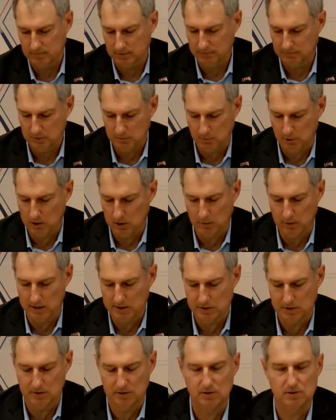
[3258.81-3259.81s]
a few more
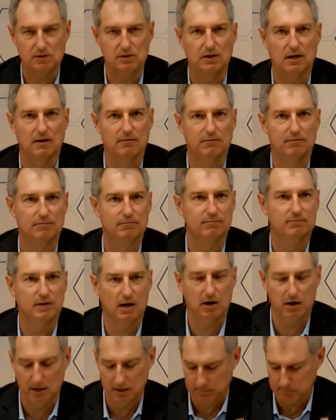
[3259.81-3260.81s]
questions, just kind of
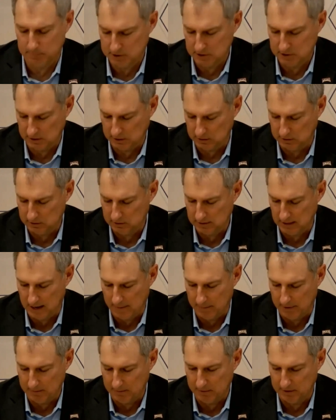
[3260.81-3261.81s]
not on any particular
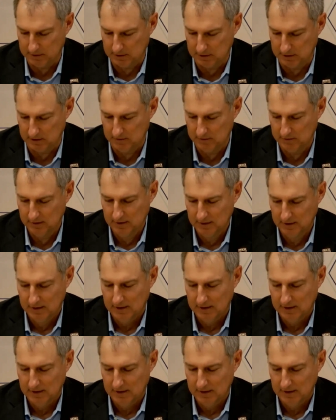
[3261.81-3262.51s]
topic, but they're,